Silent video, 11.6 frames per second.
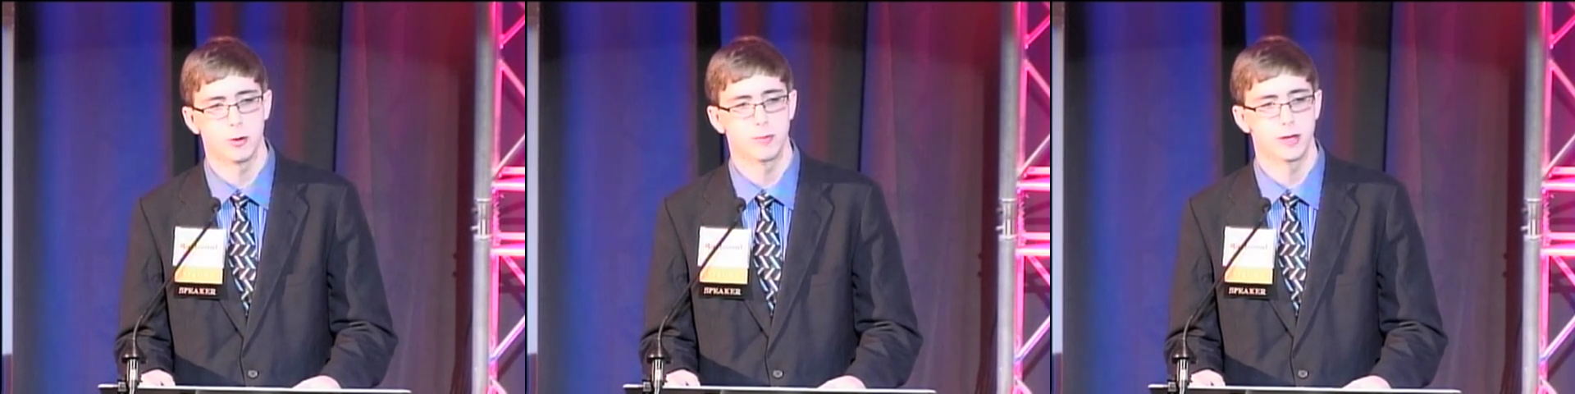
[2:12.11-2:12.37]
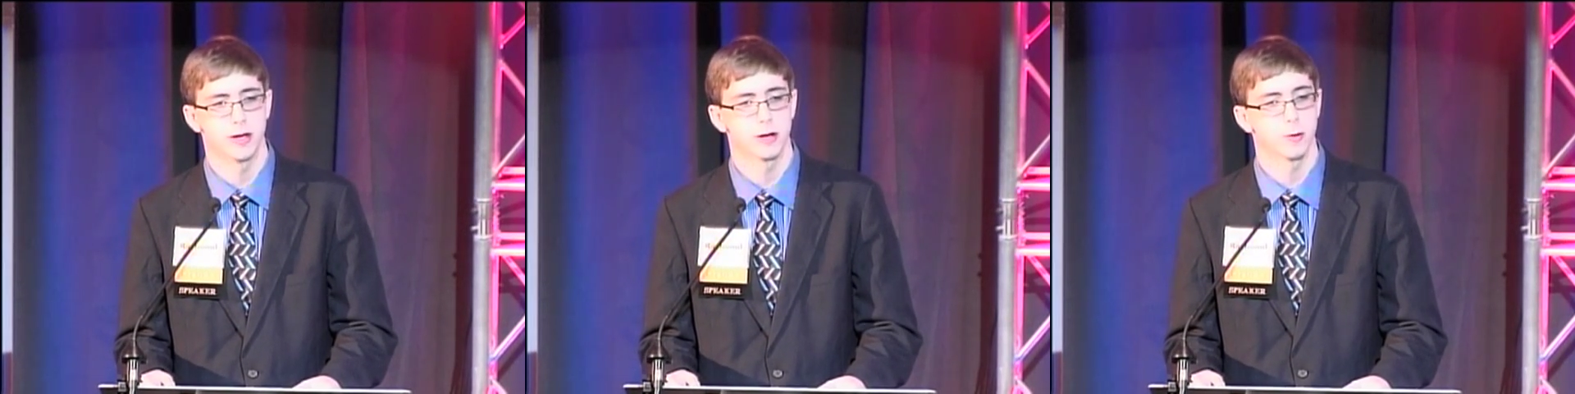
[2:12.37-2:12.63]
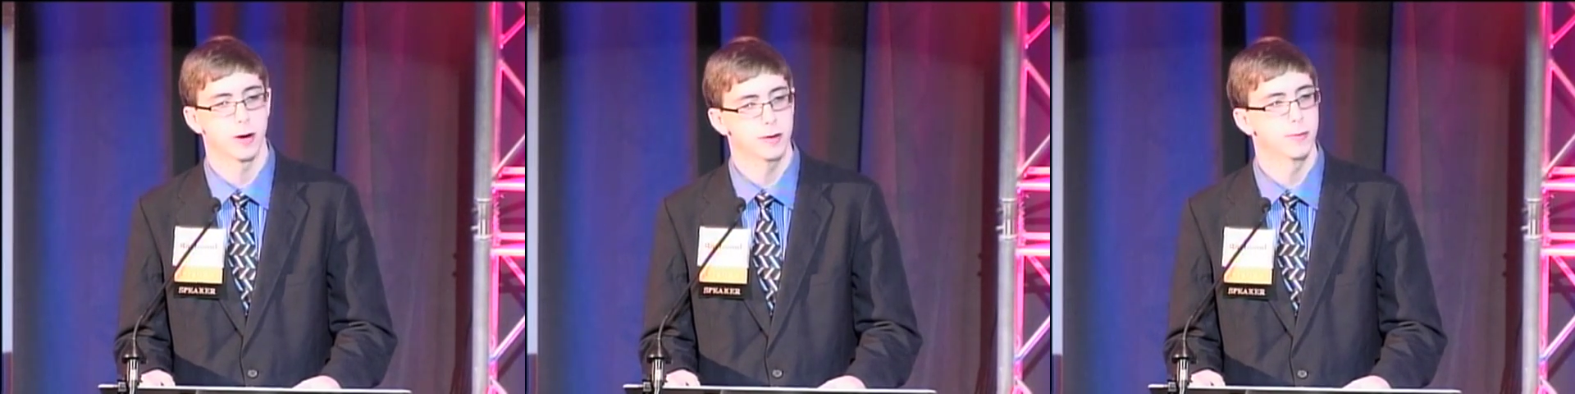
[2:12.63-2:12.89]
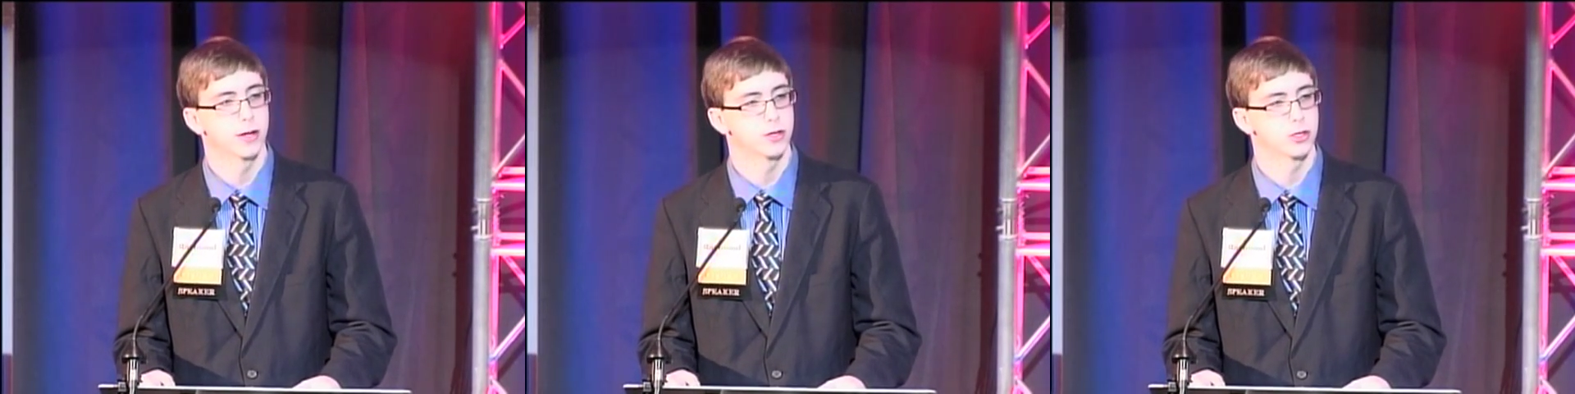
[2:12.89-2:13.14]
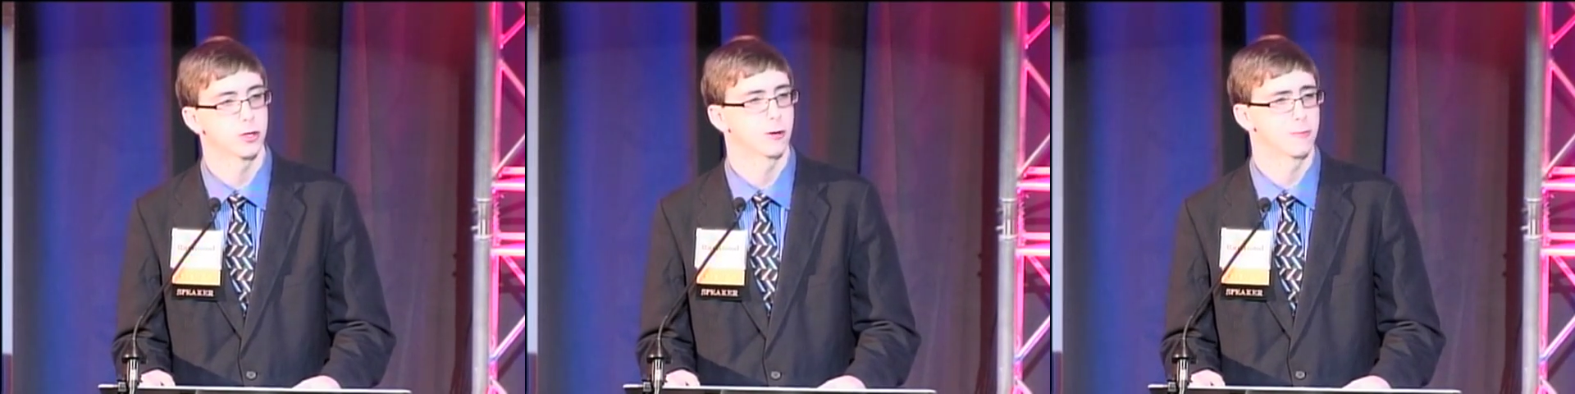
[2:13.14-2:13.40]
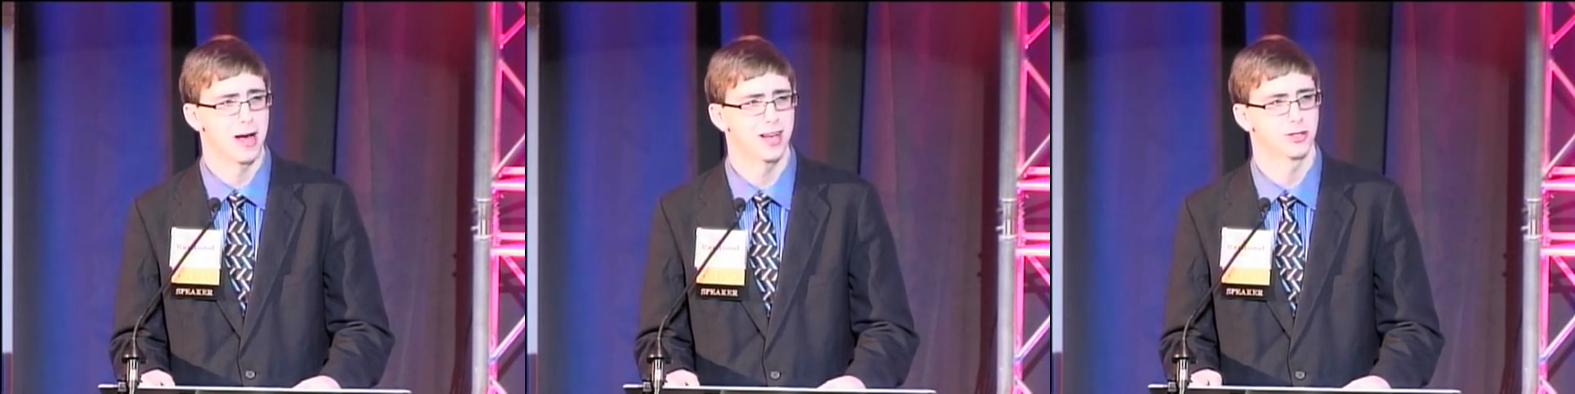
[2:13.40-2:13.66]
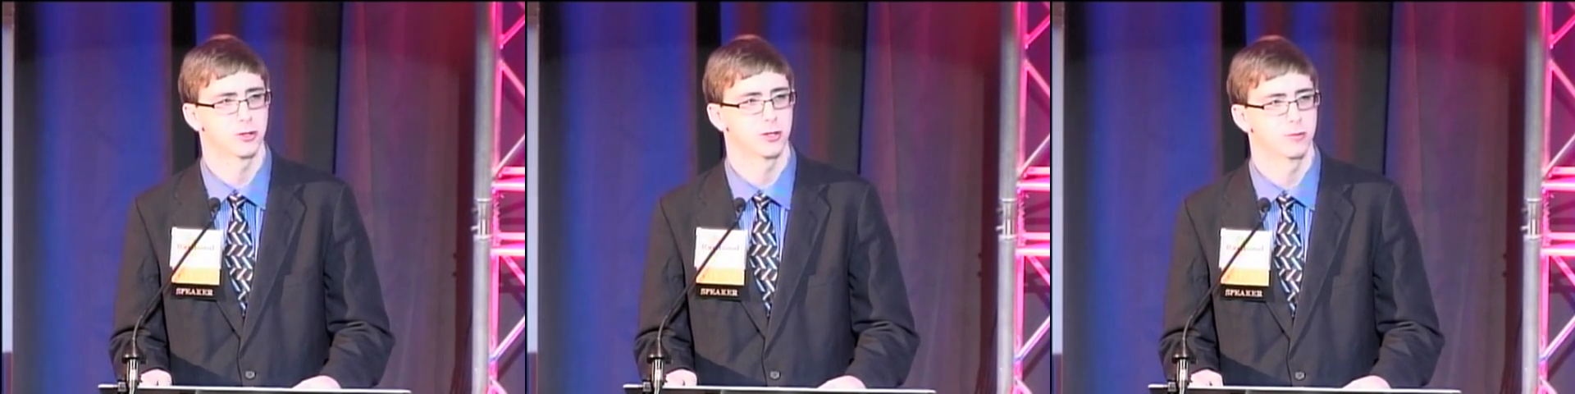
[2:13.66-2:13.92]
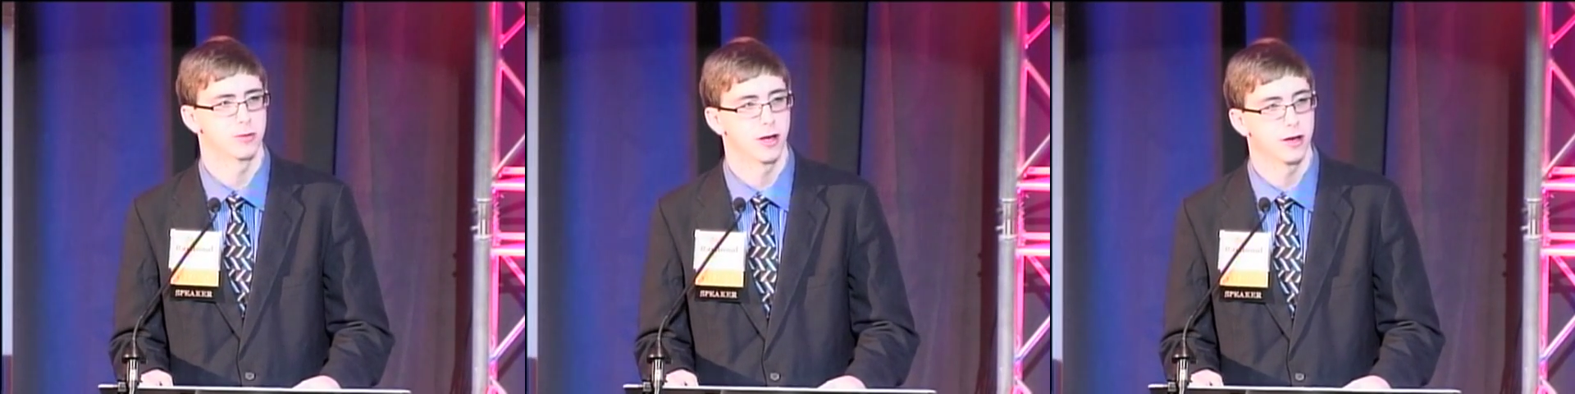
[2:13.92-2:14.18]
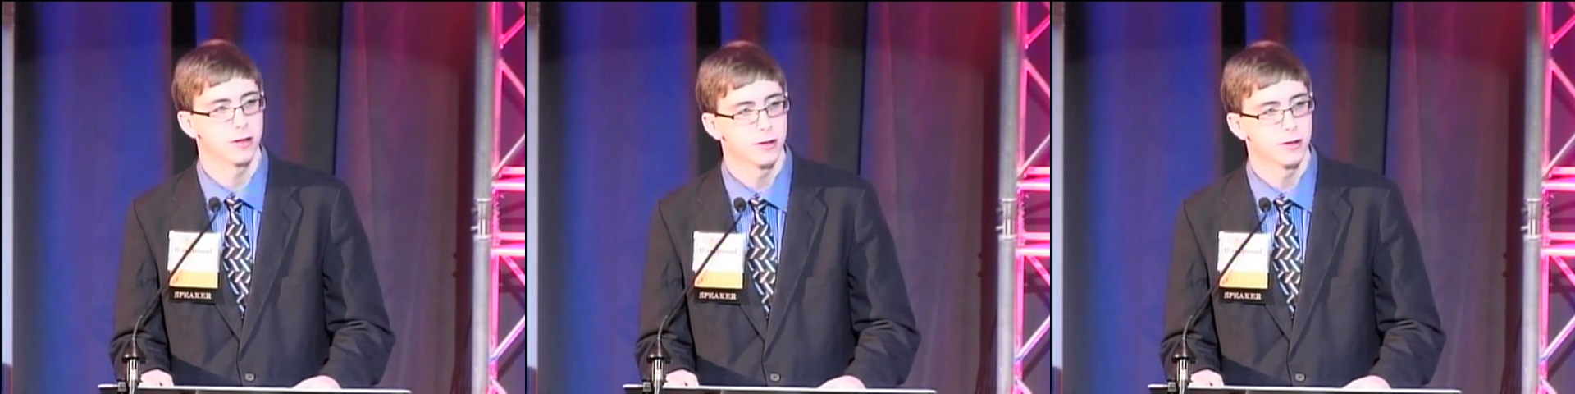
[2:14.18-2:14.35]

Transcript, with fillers: be a great minister or pastor someday.